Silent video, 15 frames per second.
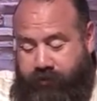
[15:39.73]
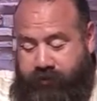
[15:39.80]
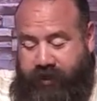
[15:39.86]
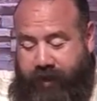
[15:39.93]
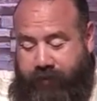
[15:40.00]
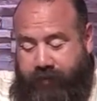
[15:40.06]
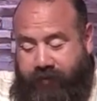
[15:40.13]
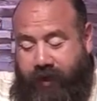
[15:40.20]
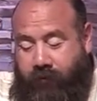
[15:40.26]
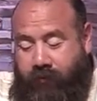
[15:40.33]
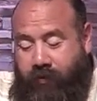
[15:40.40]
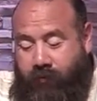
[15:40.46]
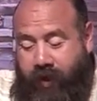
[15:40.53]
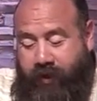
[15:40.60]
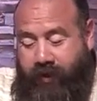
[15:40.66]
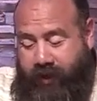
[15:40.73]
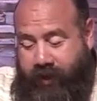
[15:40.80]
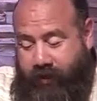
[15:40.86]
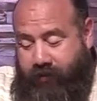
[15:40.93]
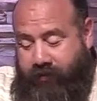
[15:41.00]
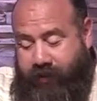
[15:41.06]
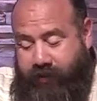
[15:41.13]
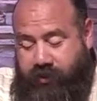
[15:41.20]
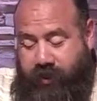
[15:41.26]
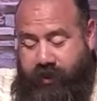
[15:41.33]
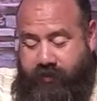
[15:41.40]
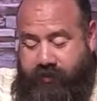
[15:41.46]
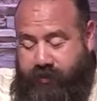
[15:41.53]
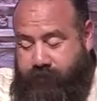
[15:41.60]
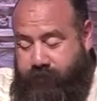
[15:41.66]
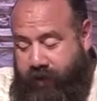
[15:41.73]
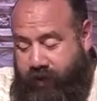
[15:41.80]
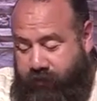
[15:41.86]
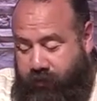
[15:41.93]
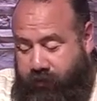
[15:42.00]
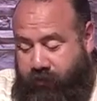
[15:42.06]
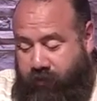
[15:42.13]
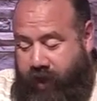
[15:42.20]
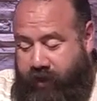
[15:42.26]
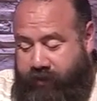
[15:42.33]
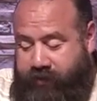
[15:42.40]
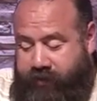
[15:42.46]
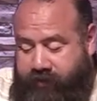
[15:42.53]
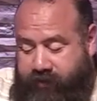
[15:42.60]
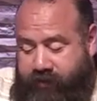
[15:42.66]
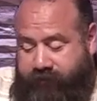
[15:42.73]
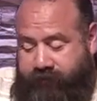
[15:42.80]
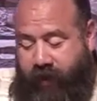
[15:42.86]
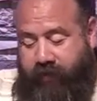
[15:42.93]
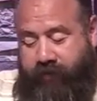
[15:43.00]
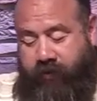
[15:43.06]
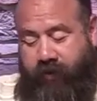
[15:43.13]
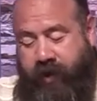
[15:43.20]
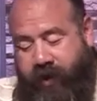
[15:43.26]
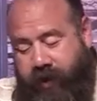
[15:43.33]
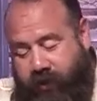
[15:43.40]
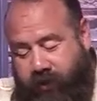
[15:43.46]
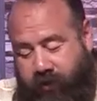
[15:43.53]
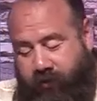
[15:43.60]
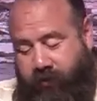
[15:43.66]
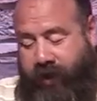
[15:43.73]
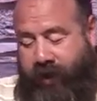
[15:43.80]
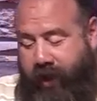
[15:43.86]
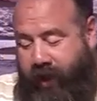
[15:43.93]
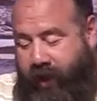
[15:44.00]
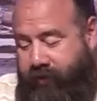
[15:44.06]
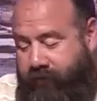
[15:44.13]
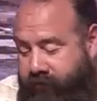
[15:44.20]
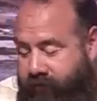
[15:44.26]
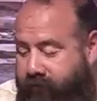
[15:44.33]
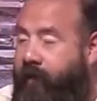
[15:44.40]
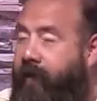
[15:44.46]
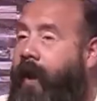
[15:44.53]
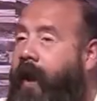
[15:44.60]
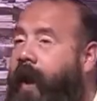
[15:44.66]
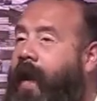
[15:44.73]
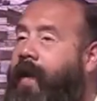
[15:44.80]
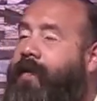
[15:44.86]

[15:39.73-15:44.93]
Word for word: statement that we read here that Jesus made on the cross, he says, Father, into your hands I